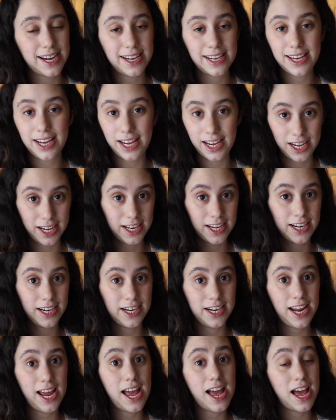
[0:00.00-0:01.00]
I
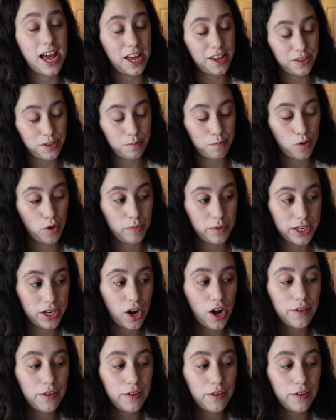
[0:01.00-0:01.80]
can at the moment.